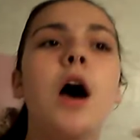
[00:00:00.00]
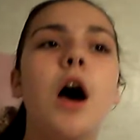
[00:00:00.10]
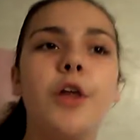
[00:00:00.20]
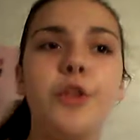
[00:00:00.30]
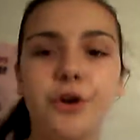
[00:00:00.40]

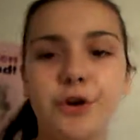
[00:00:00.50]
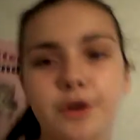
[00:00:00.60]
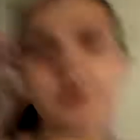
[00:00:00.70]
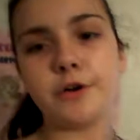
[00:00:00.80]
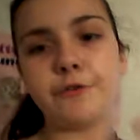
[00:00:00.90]

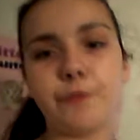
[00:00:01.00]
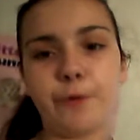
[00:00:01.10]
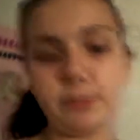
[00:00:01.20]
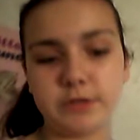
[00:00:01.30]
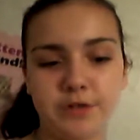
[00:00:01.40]
other
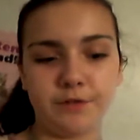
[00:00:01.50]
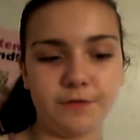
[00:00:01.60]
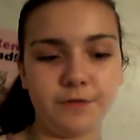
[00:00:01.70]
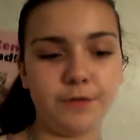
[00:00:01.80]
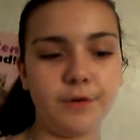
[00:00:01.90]
forms
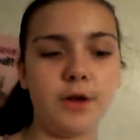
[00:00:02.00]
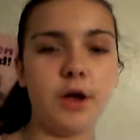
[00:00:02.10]
of